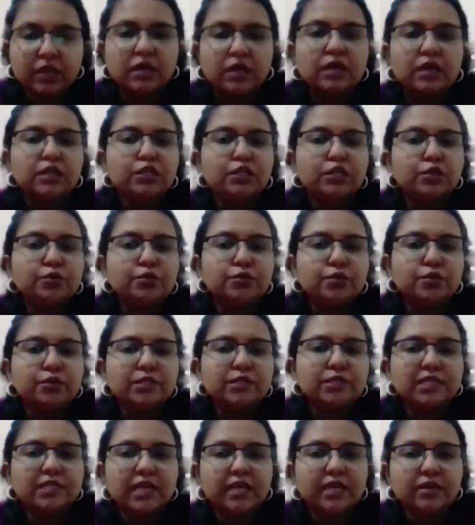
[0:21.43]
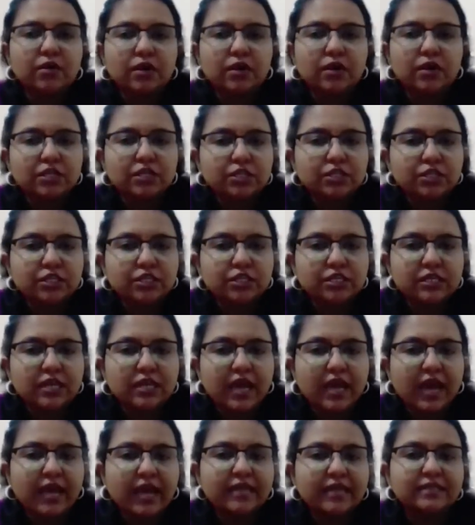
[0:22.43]
a neuropsychology
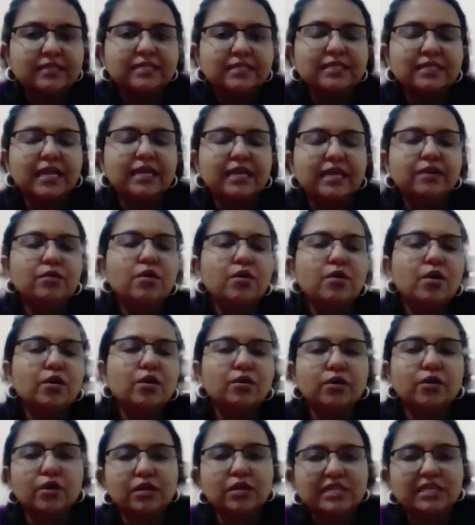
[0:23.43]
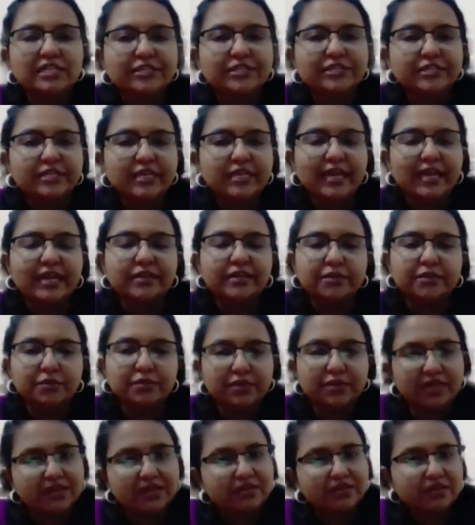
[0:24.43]
and psycho-oncology
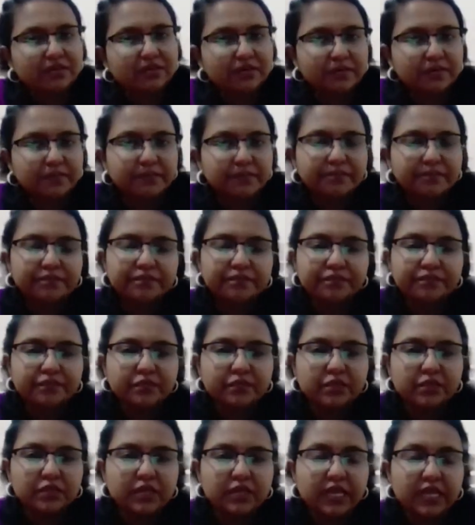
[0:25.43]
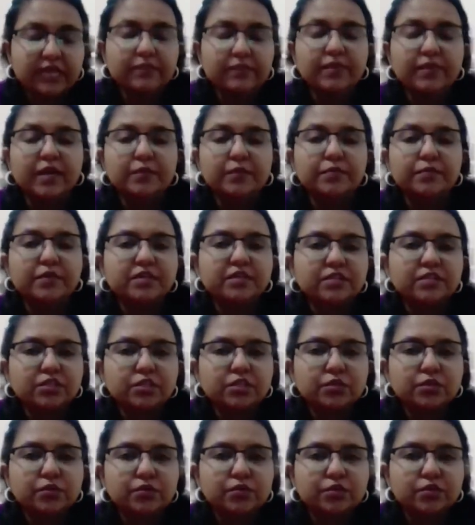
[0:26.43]
educator. In my
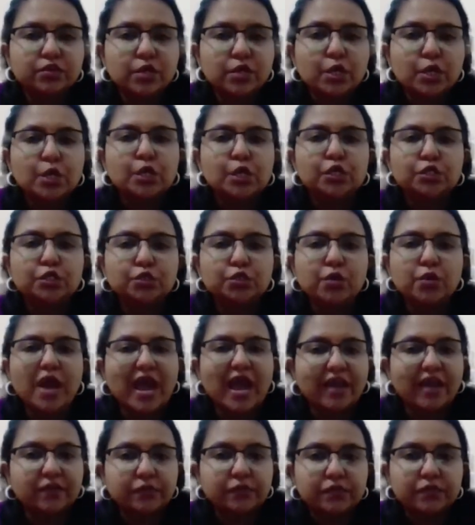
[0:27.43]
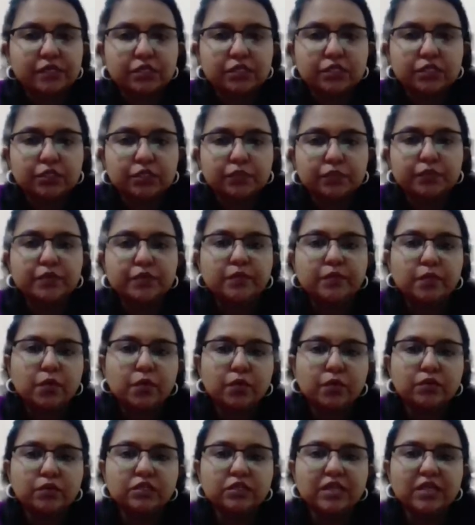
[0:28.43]
pursuit to address,
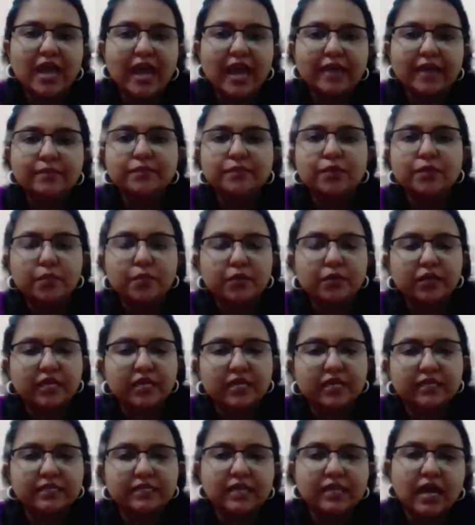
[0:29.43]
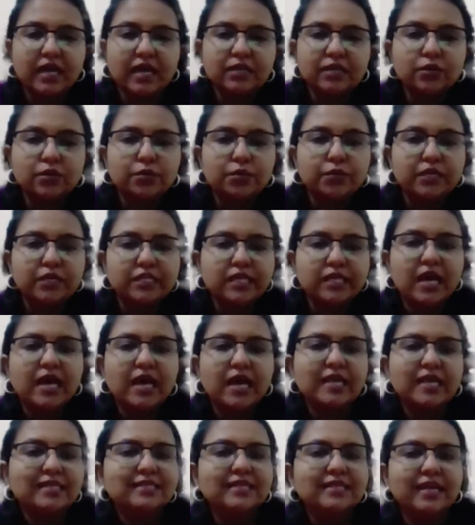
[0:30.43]
promote, and propagate
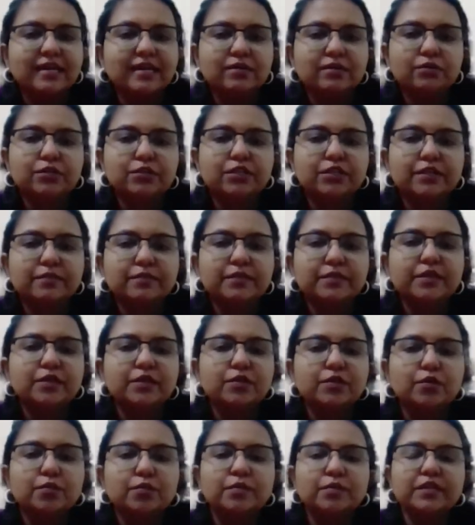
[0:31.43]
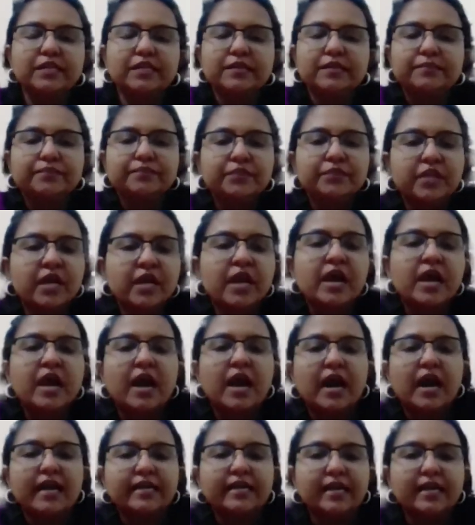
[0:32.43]
Ayurveda and psychotherapy globally,
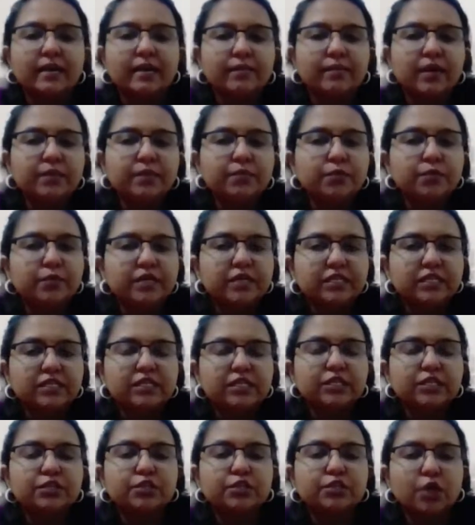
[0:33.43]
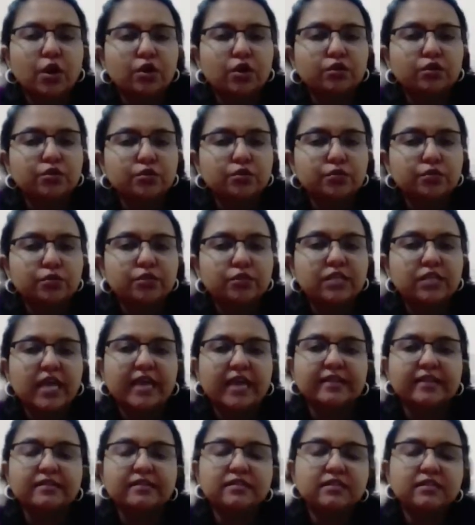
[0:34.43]
I come up with talk-throughs
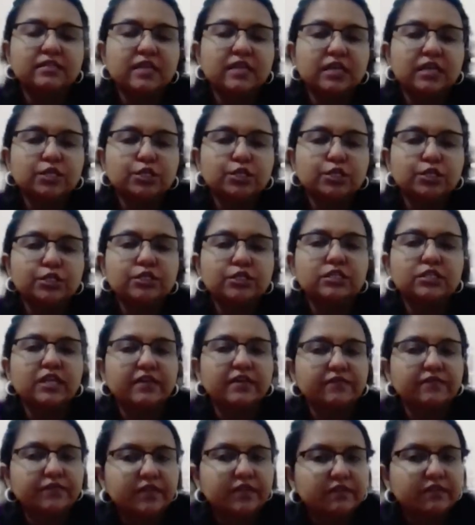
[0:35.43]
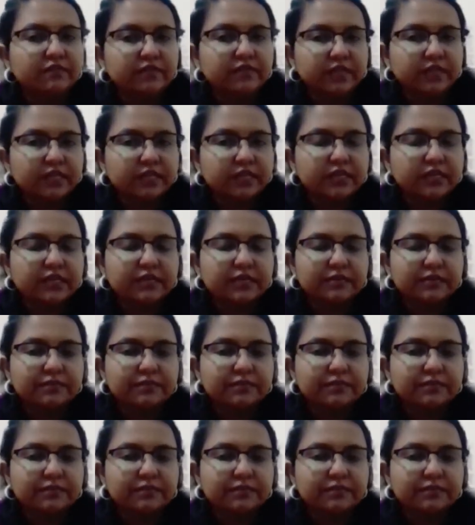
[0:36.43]
and discussions every week.